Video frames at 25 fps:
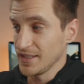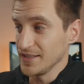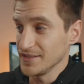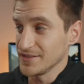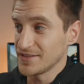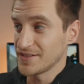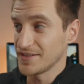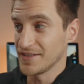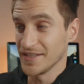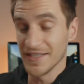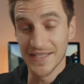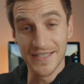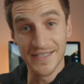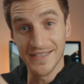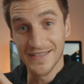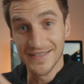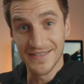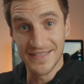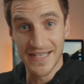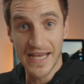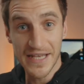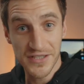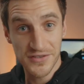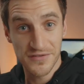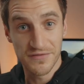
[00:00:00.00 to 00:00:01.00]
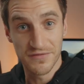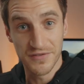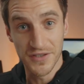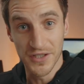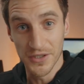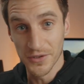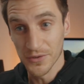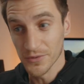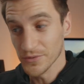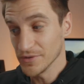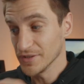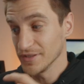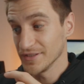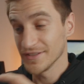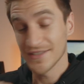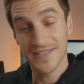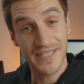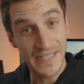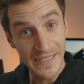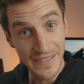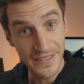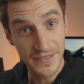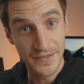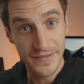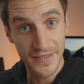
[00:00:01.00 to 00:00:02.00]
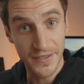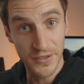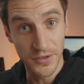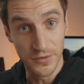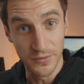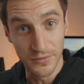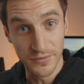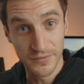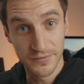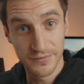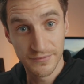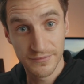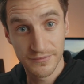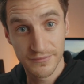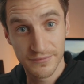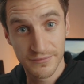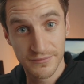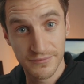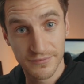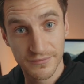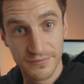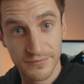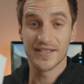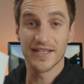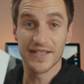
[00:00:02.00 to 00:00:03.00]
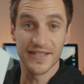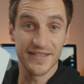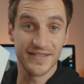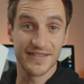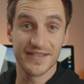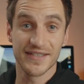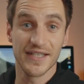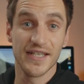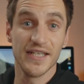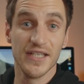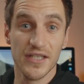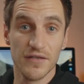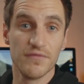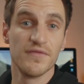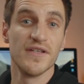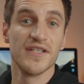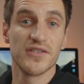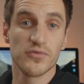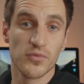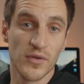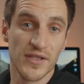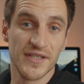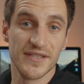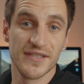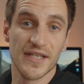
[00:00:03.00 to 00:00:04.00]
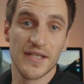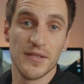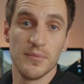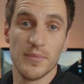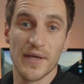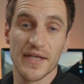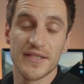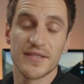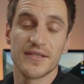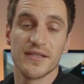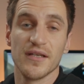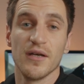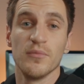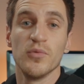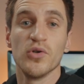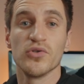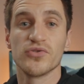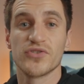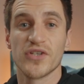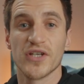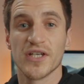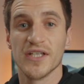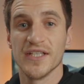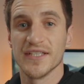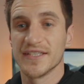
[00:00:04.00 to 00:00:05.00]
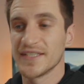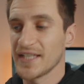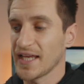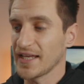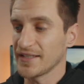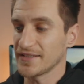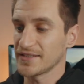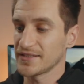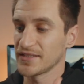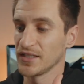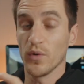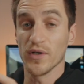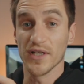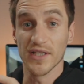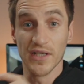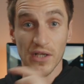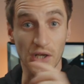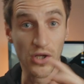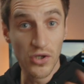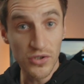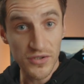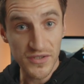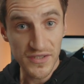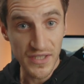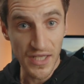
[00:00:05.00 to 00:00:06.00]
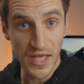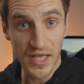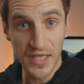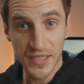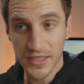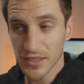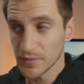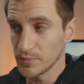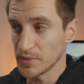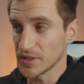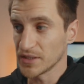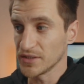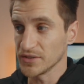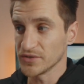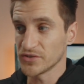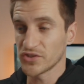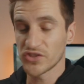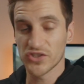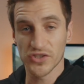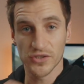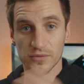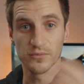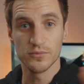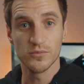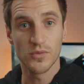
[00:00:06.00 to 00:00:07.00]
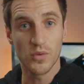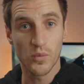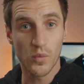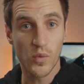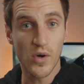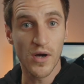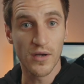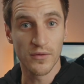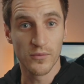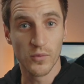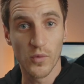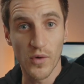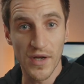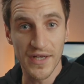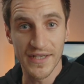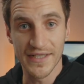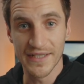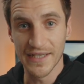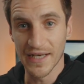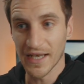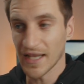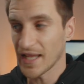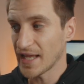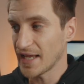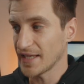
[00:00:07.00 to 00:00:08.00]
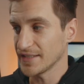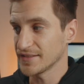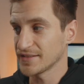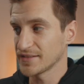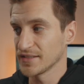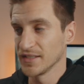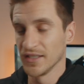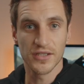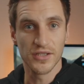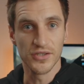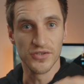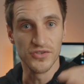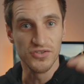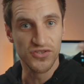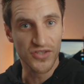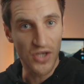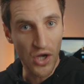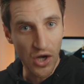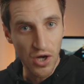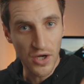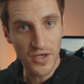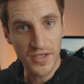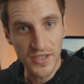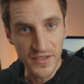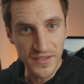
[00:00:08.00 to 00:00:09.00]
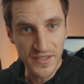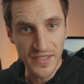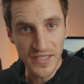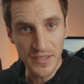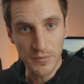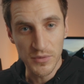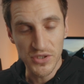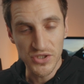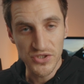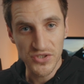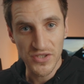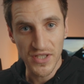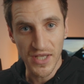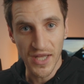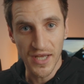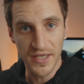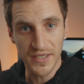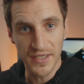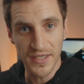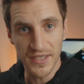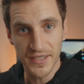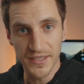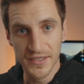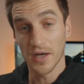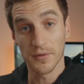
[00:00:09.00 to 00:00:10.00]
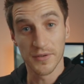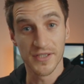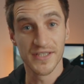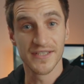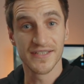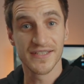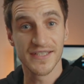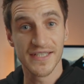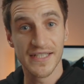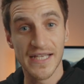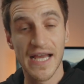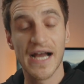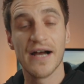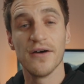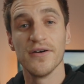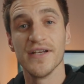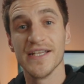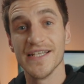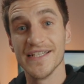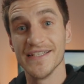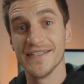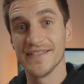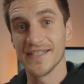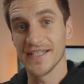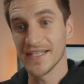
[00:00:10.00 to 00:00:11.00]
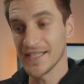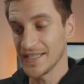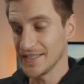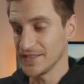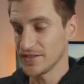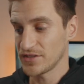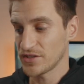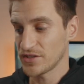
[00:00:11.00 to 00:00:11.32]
It's the Desview T2. I'm going to basically see if this one is any better. I'm also going to test what it looks like because some one-way glass can darken the image slightly. I'm going to see how easy it is